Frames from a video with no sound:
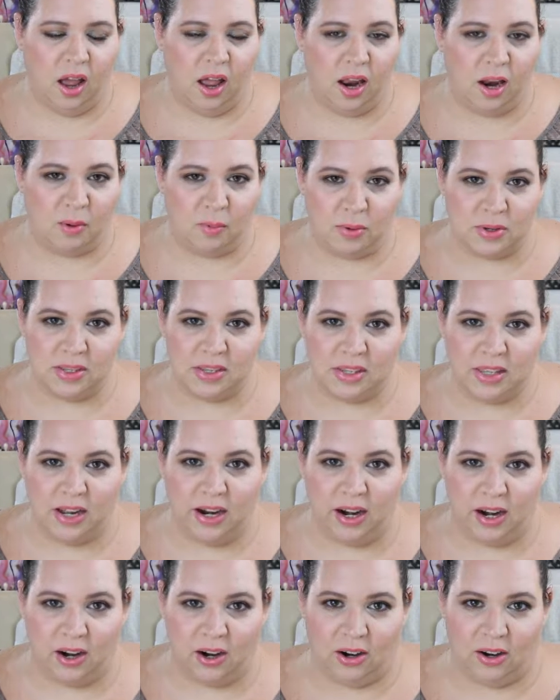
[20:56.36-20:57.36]
And it wasn't
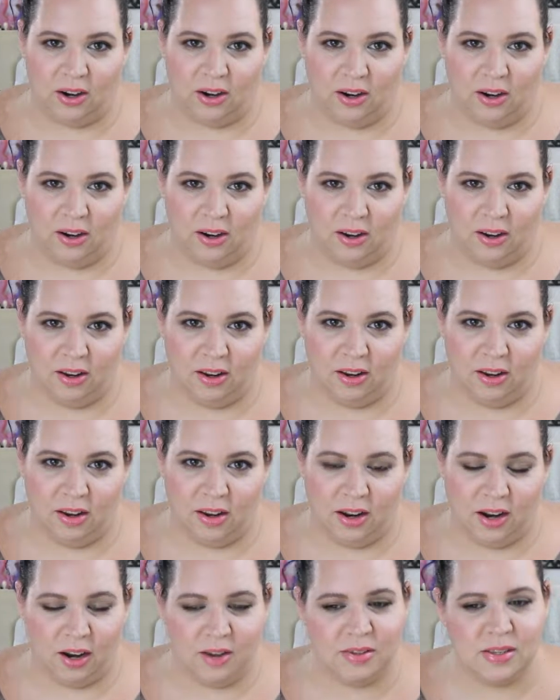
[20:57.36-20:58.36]
there.
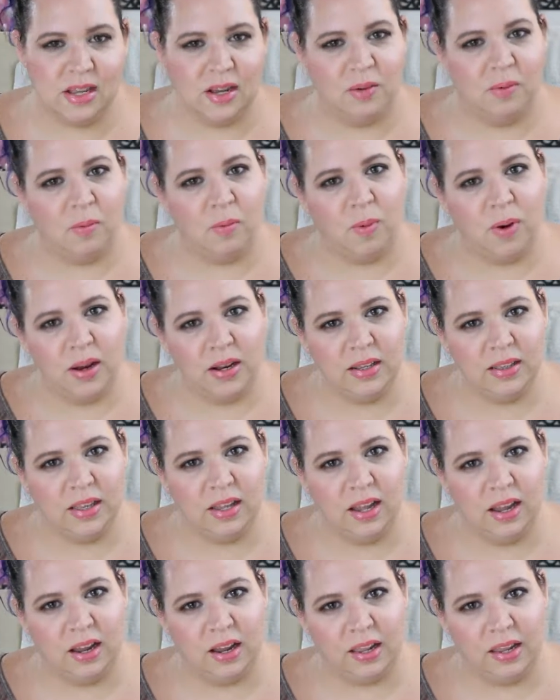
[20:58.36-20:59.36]
And I was like, what the
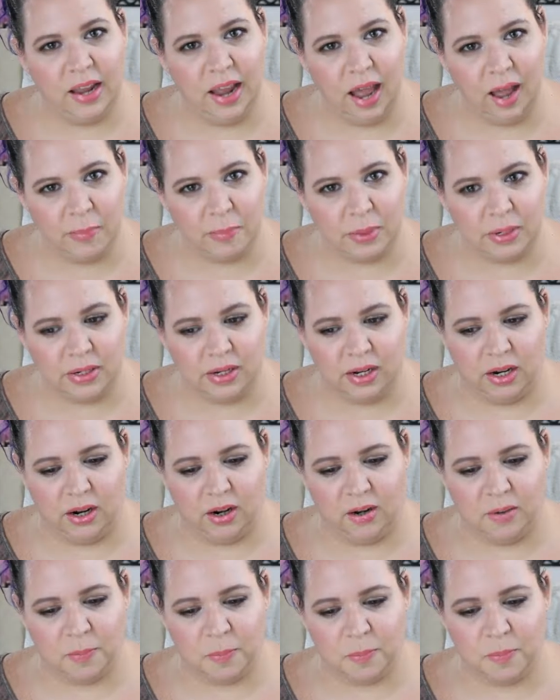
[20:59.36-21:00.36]
hell happened
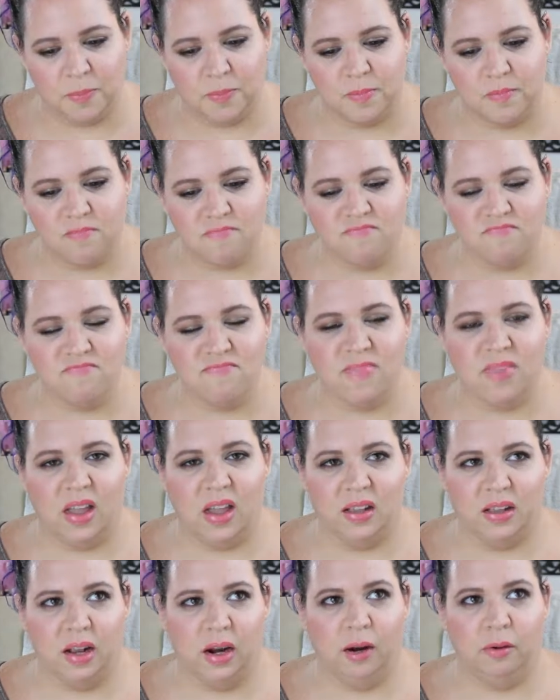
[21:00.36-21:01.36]
here?
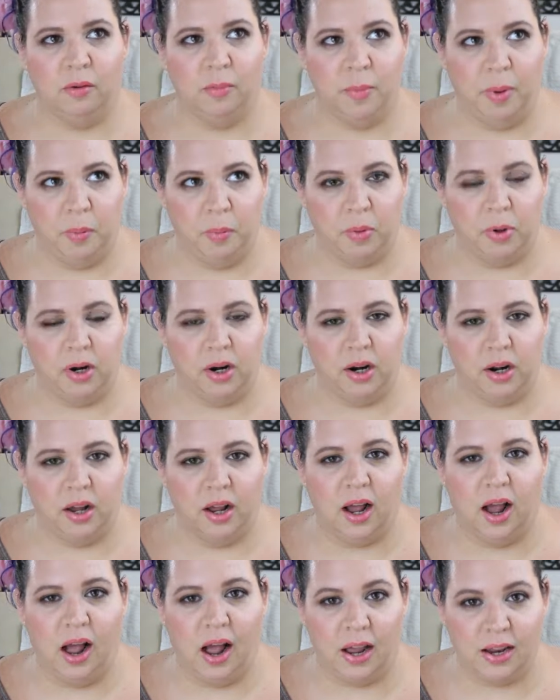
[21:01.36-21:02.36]
And then I remembered.
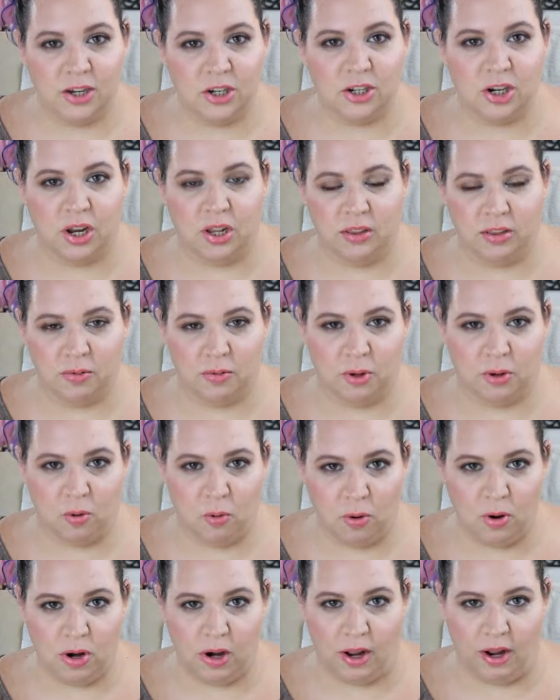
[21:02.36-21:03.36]
I shut the
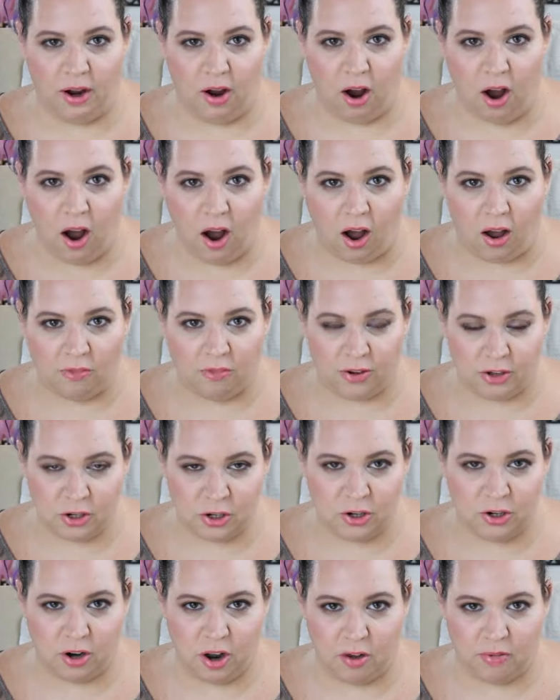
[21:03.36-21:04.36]
recording off. I
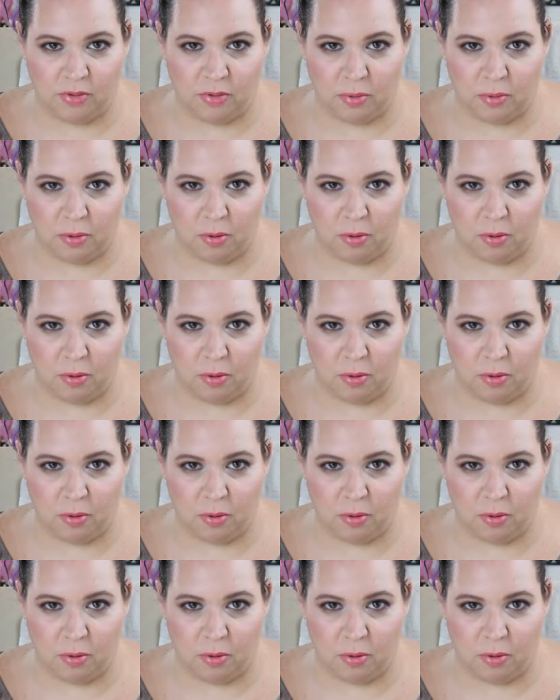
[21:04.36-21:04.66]
turned off the